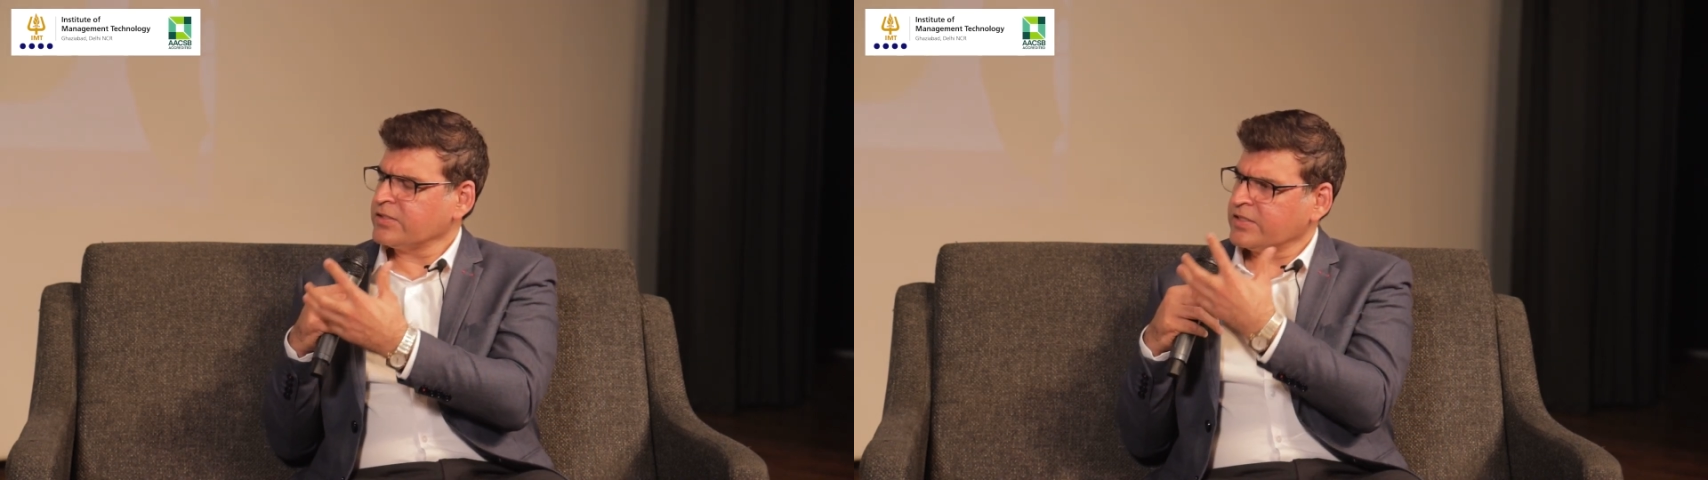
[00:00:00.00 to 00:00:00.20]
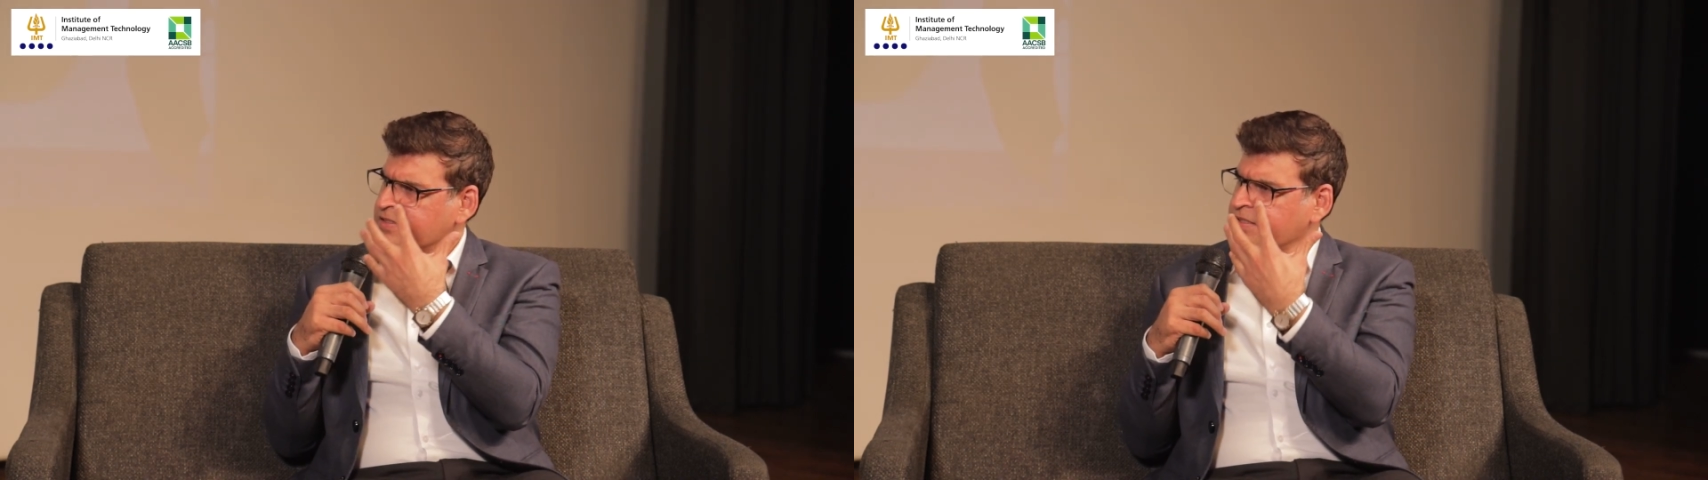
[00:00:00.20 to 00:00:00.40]

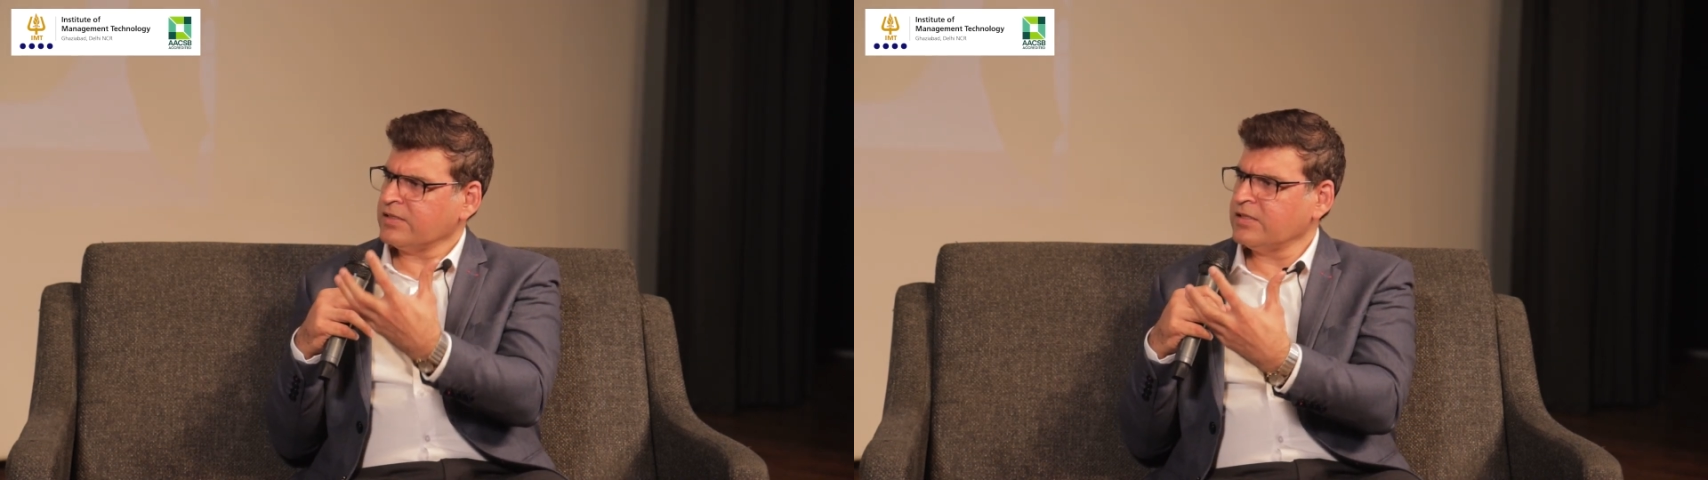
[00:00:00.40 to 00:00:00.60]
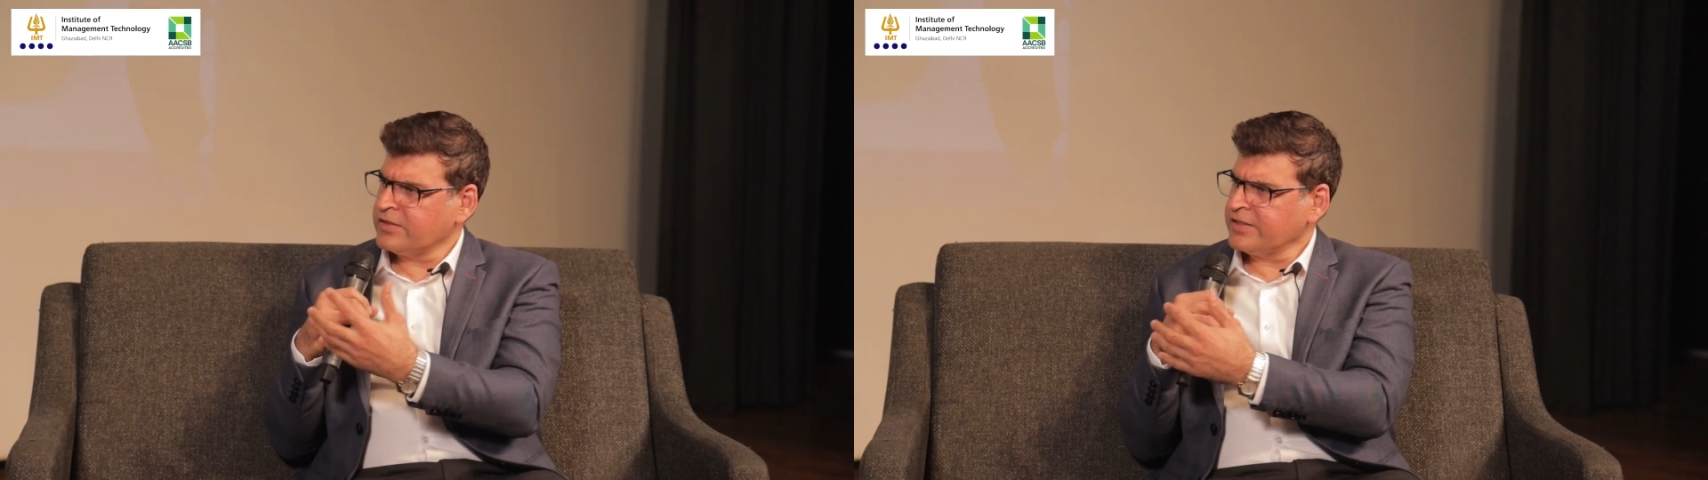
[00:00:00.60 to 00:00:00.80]
Is there
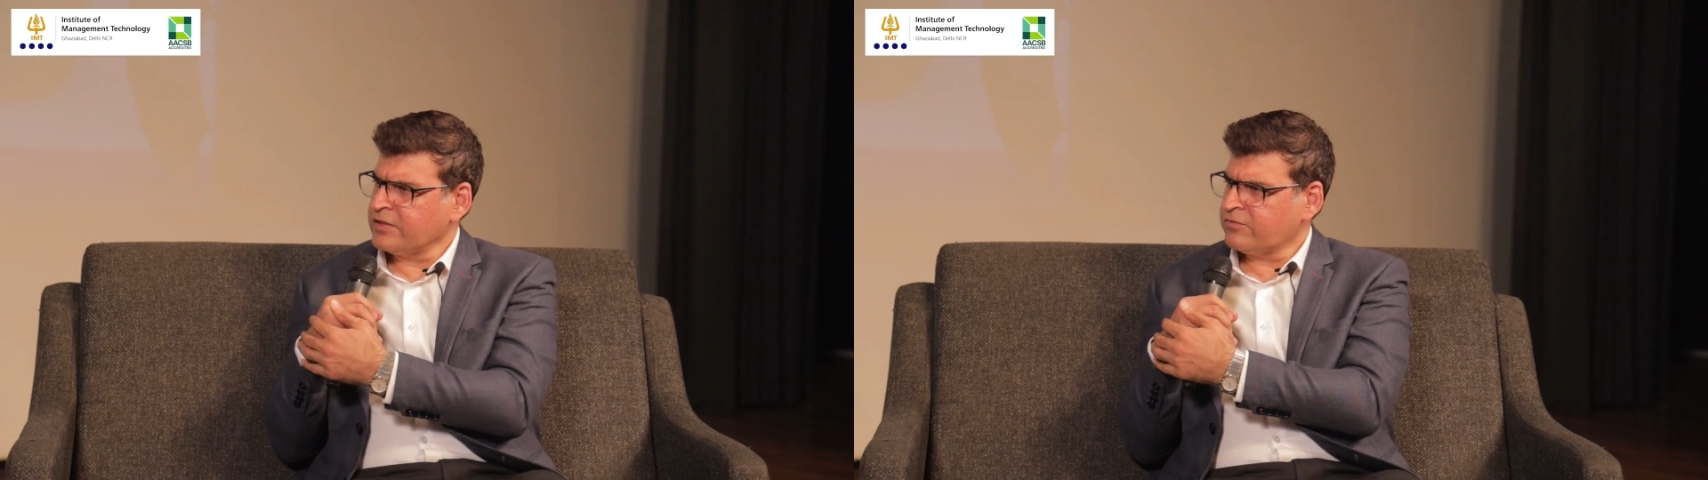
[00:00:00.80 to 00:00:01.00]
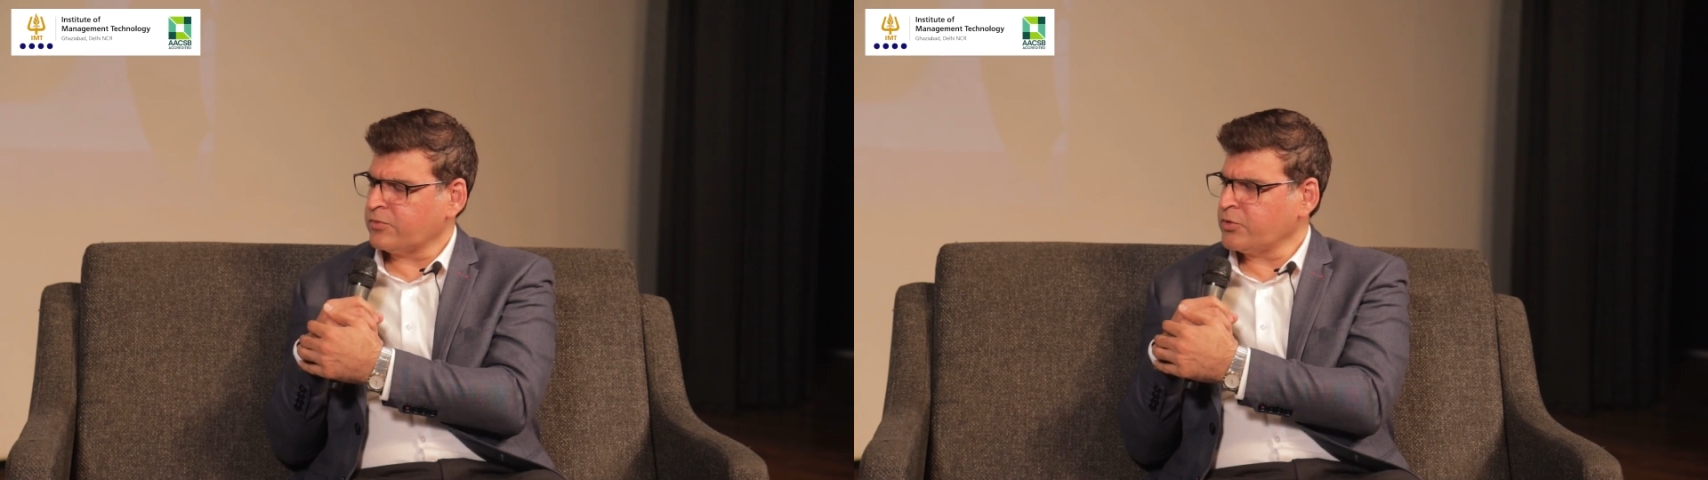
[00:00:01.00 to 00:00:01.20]
a learning
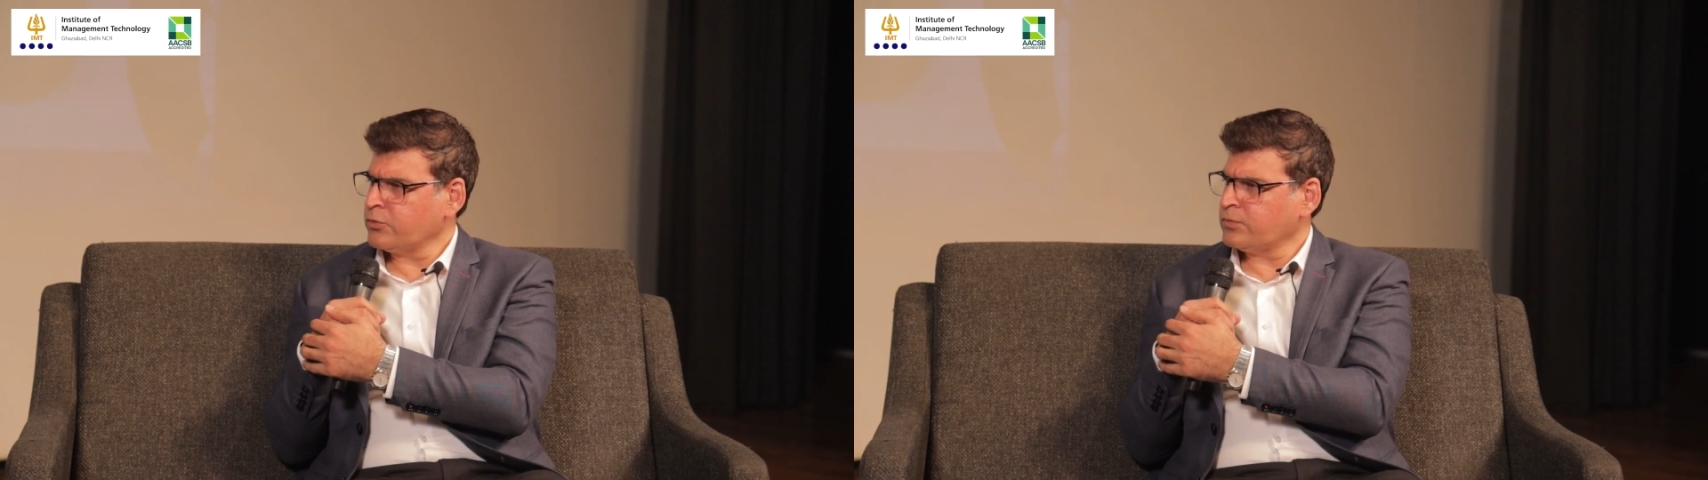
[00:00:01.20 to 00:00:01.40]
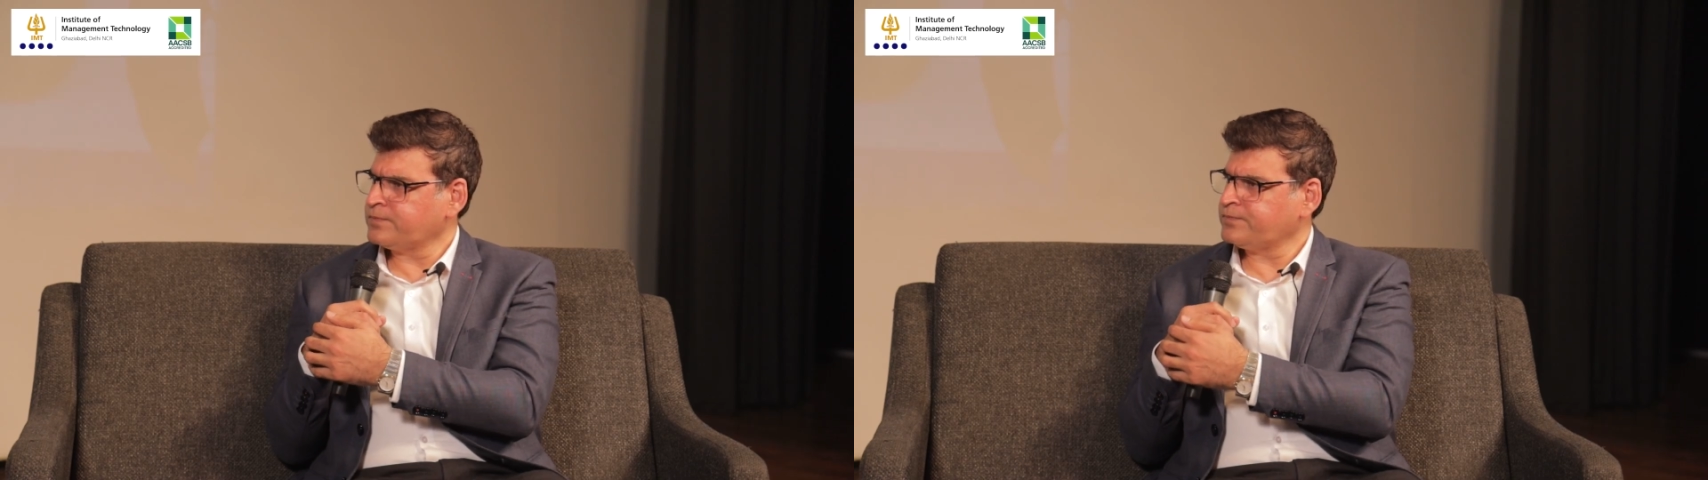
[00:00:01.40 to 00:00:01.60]
there from you?